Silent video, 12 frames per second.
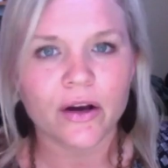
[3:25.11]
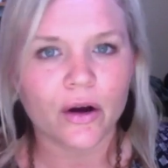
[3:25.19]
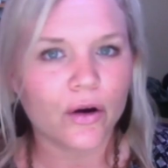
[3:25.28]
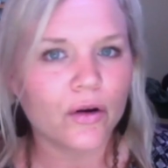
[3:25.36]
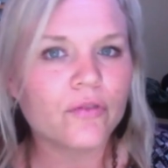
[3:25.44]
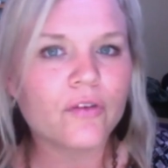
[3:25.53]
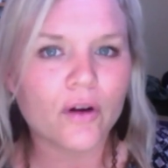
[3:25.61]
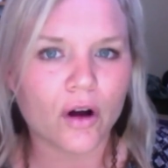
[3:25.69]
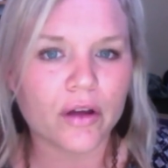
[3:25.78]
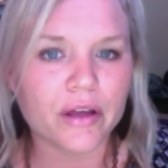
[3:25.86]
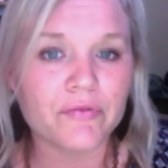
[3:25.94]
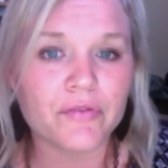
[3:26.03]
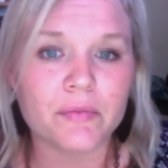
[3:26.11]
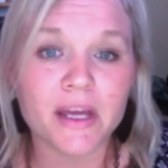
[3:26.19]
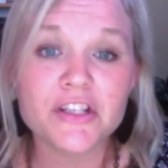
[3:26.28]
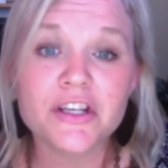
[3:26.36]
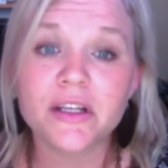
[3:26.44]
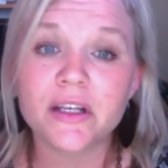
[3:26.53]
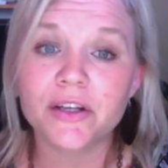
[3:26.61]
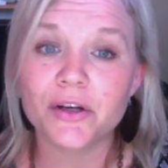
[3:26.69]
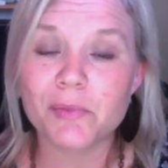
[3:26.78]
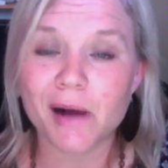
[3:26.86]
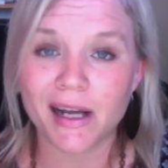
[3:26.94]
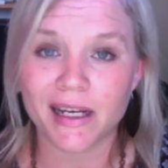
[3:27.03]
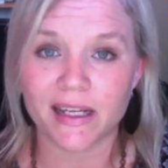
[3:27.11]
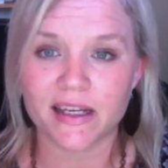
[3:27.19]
overall inflammation in your body